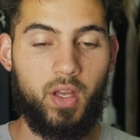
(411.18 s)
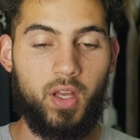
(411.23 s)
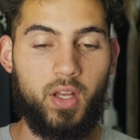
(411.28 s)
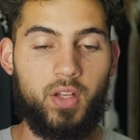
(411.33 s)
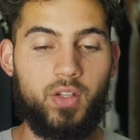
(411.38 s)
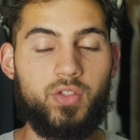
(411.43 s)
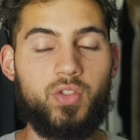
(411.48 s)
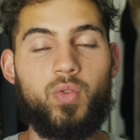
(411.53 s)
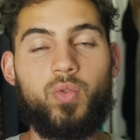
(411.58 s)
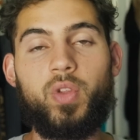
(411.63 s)

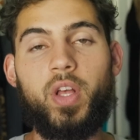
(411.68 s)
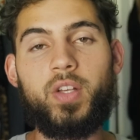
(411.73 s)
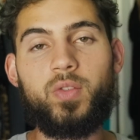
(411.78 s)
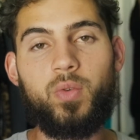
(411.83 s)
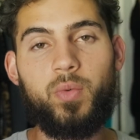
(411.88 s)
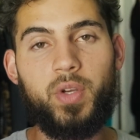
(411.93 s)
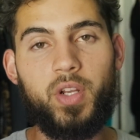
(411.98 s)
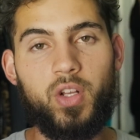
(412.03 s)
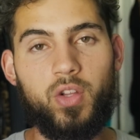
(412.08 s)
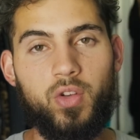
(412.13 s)
So that's where
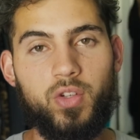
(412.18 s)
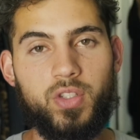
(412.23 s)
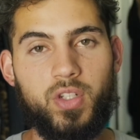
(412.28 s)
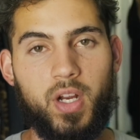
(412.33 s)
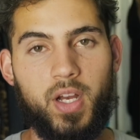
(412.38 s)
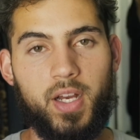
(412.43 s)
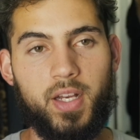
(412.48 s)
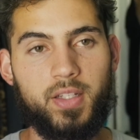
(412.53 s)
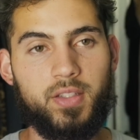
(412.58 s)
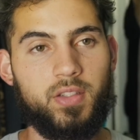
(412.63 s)
we're going to close our
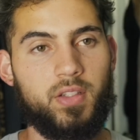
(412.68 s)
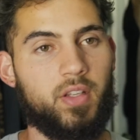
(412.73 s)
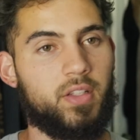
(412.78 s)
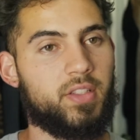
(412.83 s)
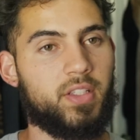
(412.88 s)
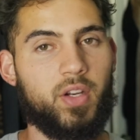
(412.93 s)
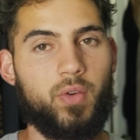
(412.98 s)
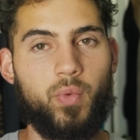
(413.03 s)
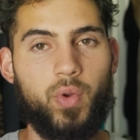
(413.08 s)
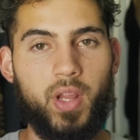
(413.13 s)
eyes. It's
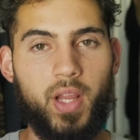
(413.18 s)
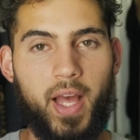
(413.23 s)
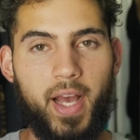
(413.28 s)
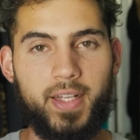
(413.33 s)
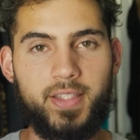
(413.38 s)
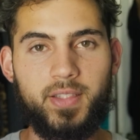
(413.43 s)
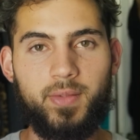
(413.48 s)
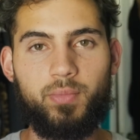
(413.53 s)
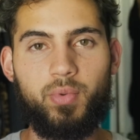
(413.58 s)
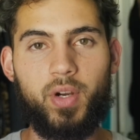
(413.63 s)
going to
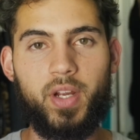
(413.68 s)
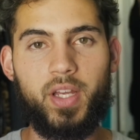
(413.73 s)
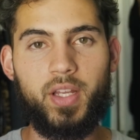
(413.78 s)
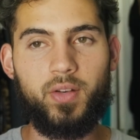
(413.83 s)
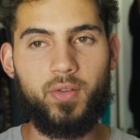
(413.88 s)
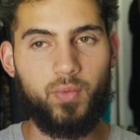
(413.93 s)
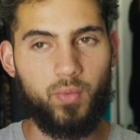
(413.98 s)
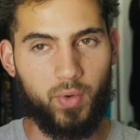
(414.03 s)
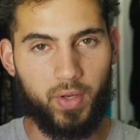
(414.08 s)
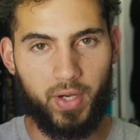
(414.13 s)
relax the
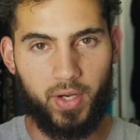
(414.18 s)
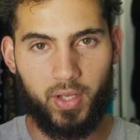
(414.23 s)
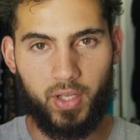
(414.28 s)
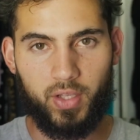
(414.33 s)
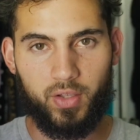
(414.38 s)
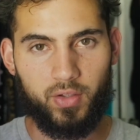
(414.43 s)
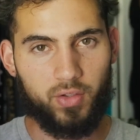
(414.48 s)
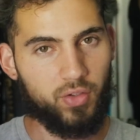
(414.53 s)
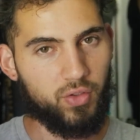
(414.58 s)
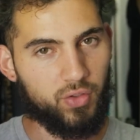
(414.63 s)
brain. We're going to
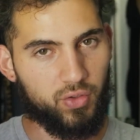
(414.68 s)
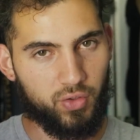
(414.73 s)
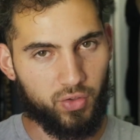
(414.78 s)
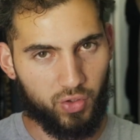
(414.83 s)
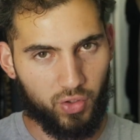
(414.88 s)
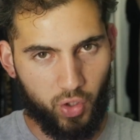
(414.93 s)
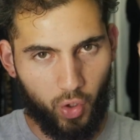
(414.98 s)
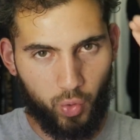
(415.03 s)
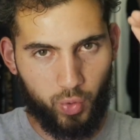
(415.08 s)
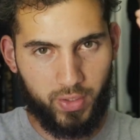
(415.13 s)

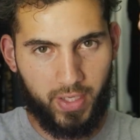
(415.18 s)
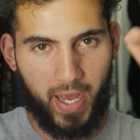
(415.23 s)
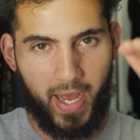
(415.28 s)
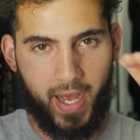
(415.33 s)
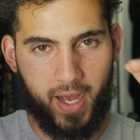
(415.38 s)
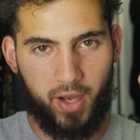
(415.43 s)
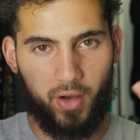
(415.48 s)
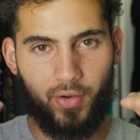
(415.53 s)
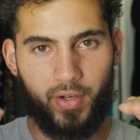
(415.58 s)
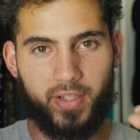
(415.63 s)
go
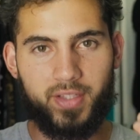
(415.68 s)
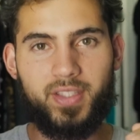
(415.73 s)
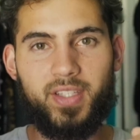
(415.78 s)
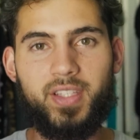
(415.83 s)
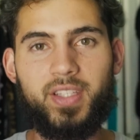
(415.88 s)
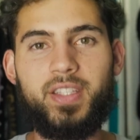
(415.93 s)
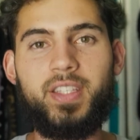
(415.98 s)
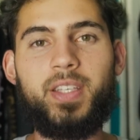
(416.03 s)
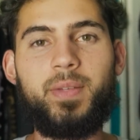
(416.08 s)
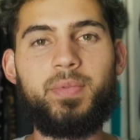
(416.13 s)
down into the
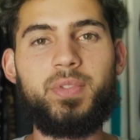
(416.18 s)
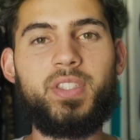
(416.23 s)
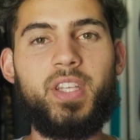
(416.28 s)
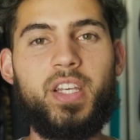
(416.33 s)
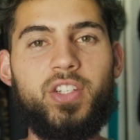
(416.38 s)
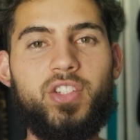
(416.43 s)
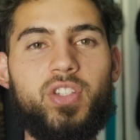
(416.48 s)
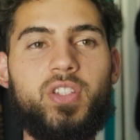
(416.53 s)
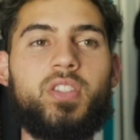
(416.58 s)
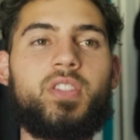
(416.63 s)
deep
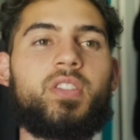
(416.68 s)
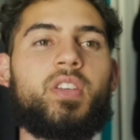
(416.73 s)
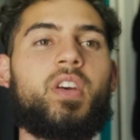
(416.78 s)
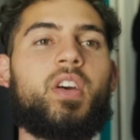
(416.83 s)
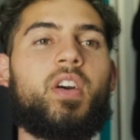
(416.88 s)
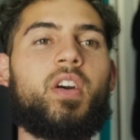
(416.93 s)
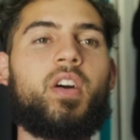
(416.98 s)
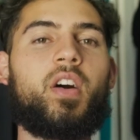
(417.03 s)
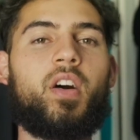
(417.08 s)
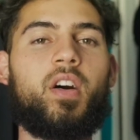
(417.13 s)
stages
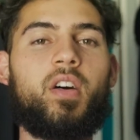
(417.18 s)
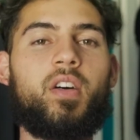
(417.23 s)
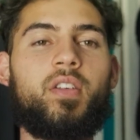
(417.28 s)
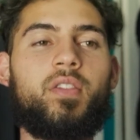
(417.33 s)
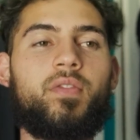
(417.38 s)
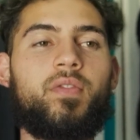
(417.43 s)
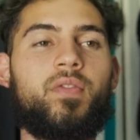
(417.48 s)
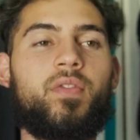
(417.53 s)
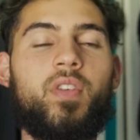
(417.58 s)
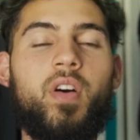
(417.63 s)

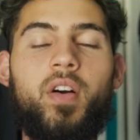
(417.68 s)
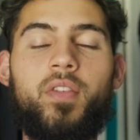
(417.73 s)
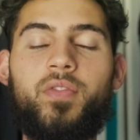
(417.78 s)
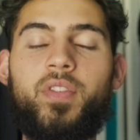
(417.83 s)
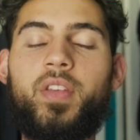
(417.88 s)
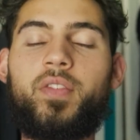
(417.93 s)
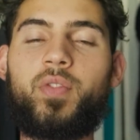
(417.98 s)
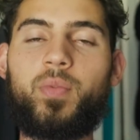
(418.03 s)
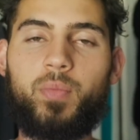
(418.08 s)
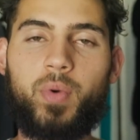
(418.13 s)
of
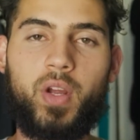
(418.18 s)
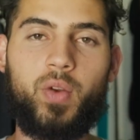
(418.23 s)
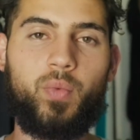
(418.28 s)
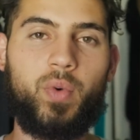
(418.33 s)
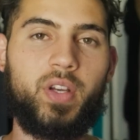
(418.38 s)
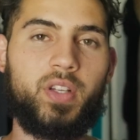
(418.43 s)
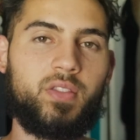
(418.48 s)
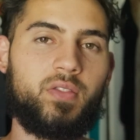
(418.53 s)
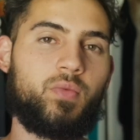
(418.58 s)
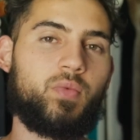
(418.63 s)
different brain
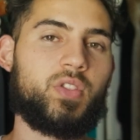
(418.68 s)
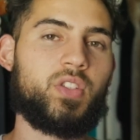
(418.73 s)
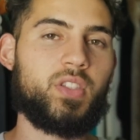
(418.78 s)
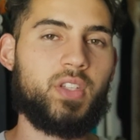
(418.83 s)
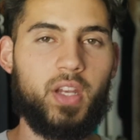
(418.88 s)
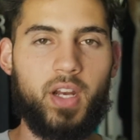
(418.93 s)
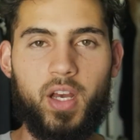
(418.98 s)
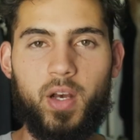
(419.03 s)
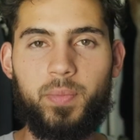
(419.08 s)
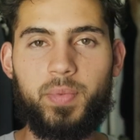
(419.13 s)
waves, which is
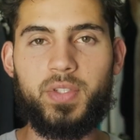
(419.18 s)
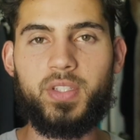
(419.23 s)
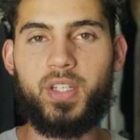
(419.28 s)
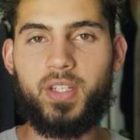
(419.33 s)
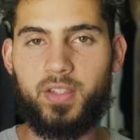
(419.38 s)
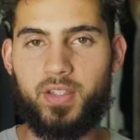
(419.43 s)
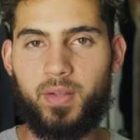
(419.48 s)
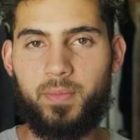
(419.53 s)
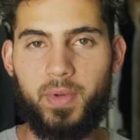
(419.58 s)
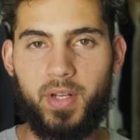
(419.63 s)
going to help us get
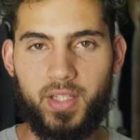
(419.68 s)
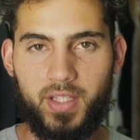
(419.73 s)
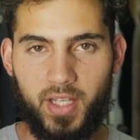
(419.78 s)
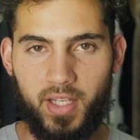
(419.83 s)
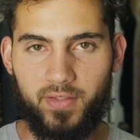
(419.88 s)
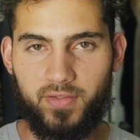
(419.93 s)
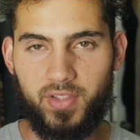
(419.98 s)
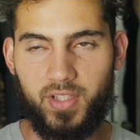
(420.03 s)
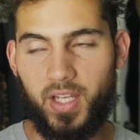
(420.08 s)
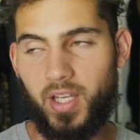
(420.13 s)
into the
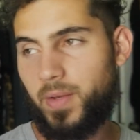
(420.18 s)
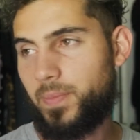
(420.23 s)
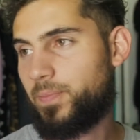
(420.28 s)
meditative state.